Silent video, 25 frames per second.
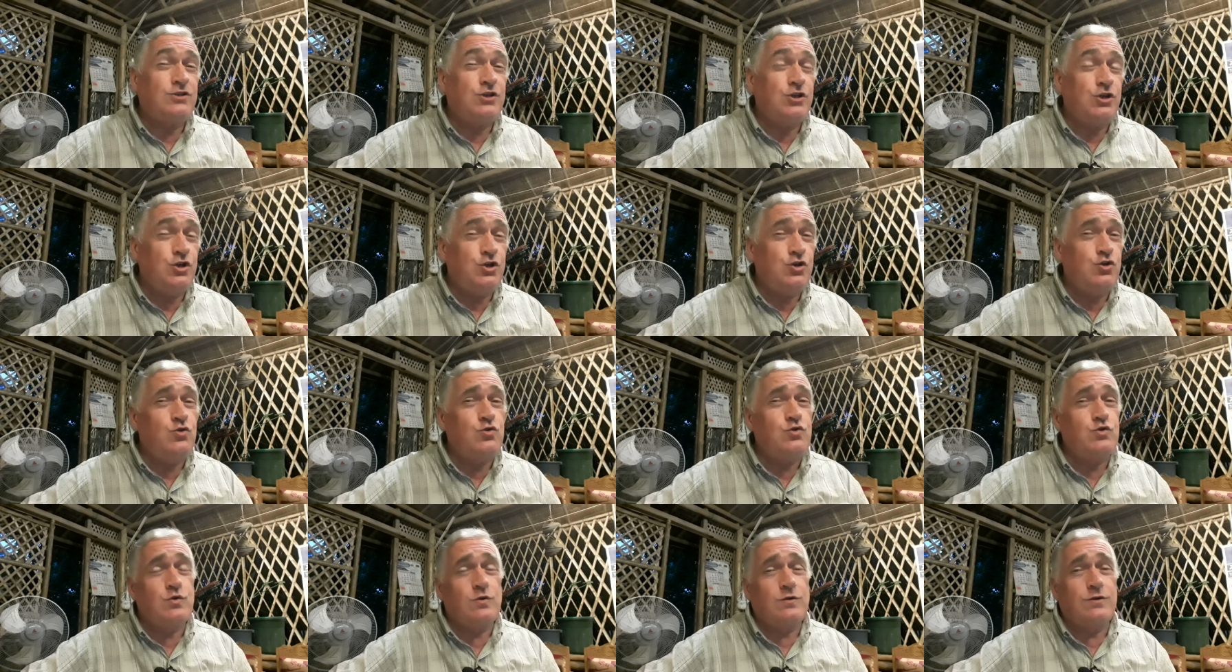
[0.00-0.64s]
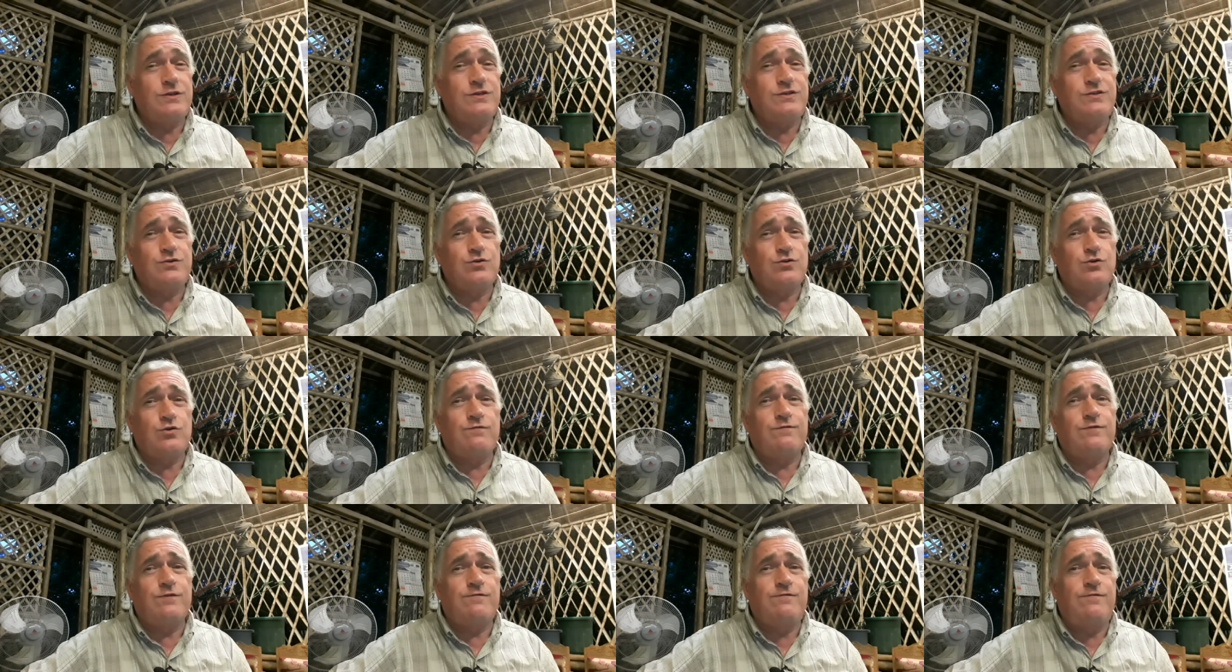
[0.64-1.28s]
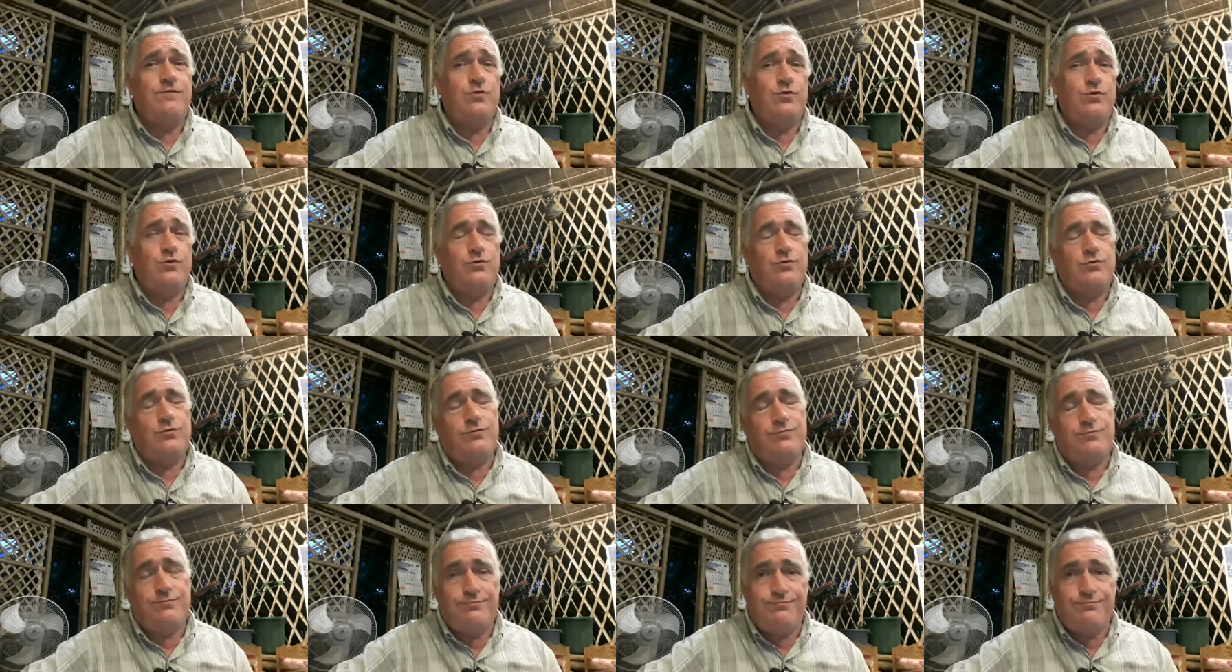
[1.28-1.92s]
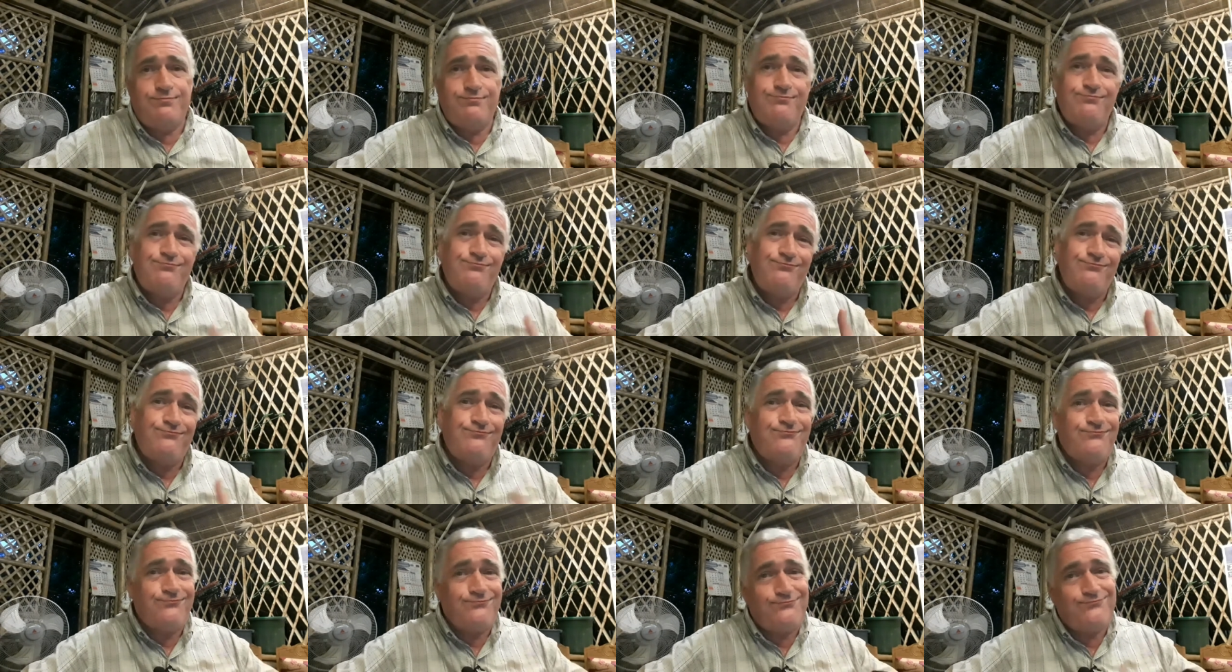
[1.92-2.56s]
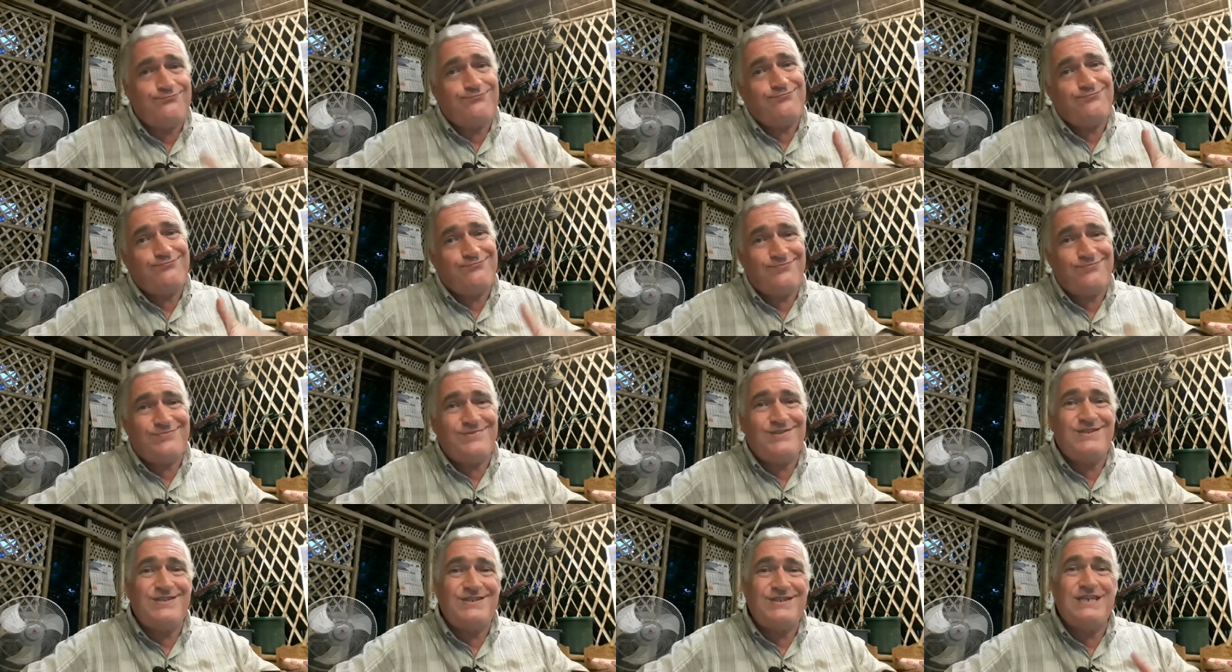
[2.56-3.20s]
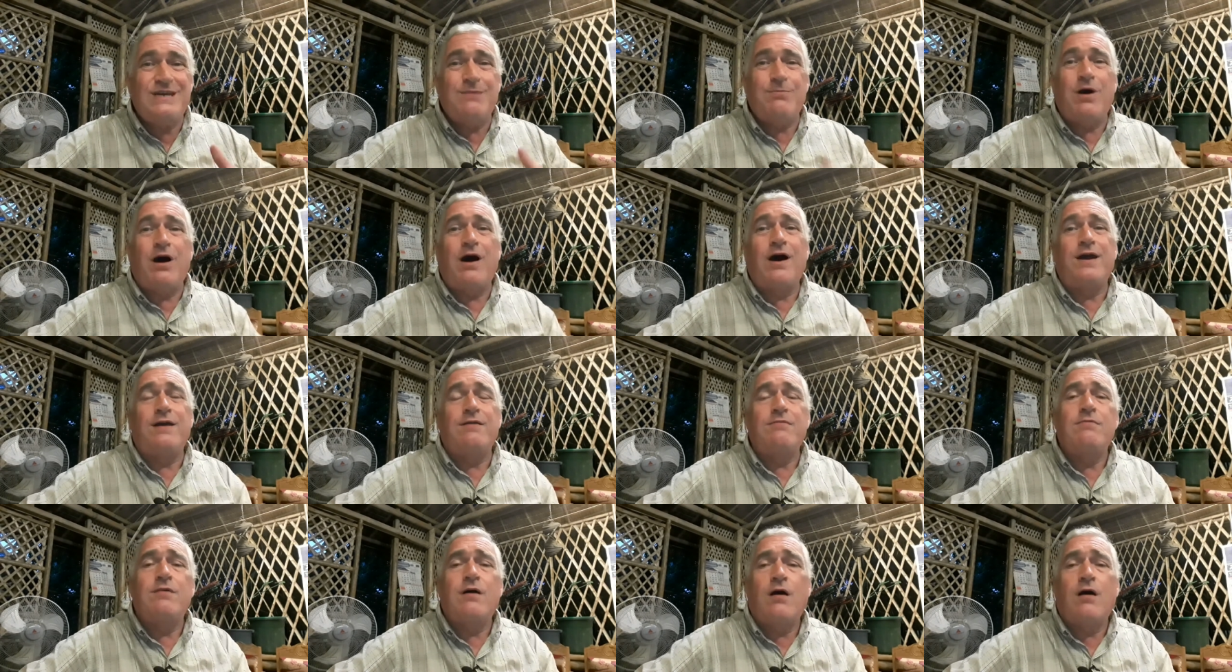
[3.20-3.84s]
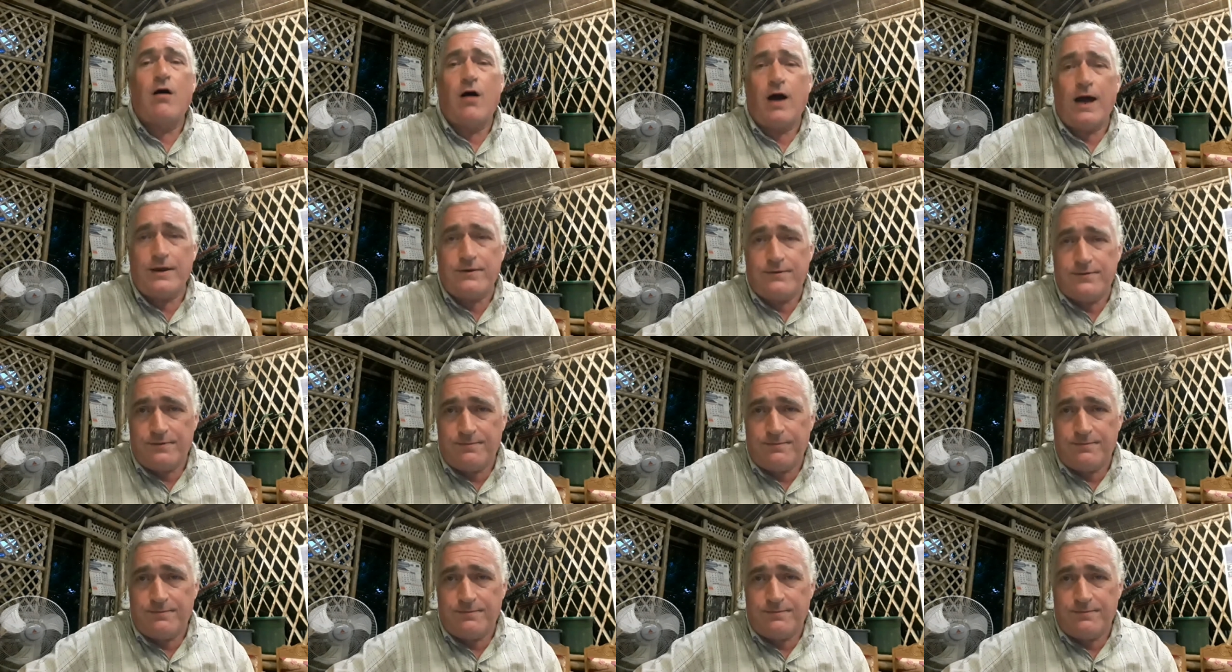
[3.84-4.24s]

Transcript: usually serve the food semi-hot.